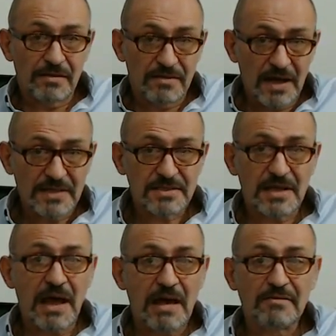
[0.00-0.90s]

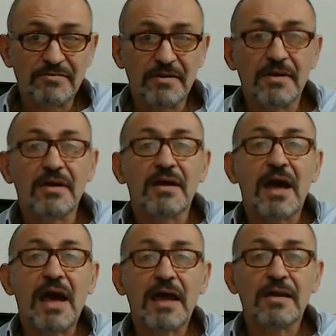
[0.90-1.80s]
thus have
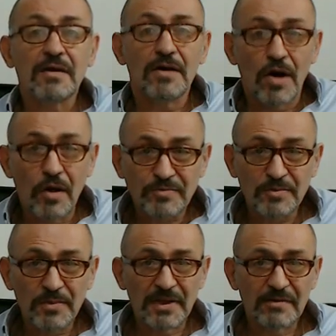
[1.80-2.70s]
an
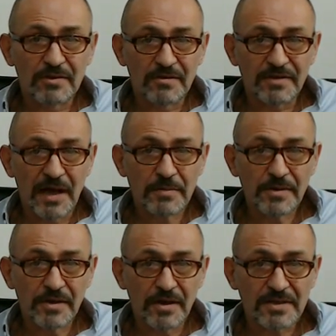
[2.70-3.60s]
optimal level of
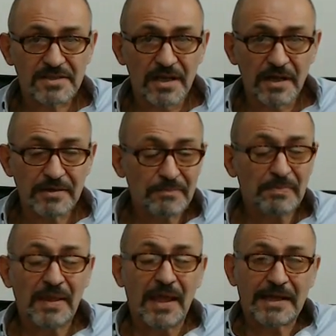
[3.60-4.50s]
carbon dioxide,
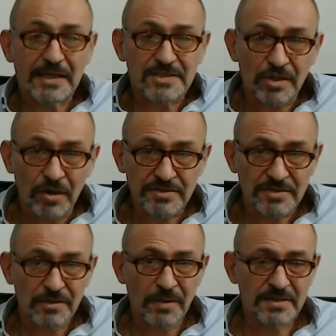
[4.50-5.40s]
and as a
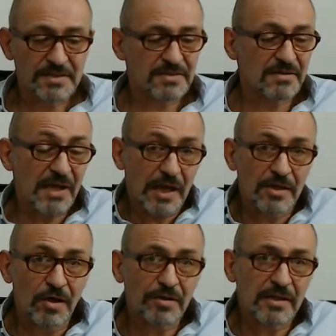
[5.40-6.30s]
consequence, they are
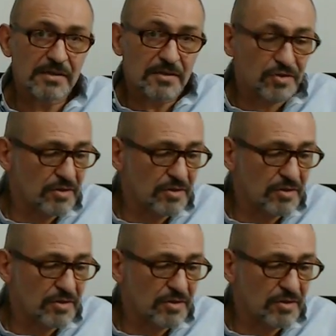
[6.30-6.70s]
not in the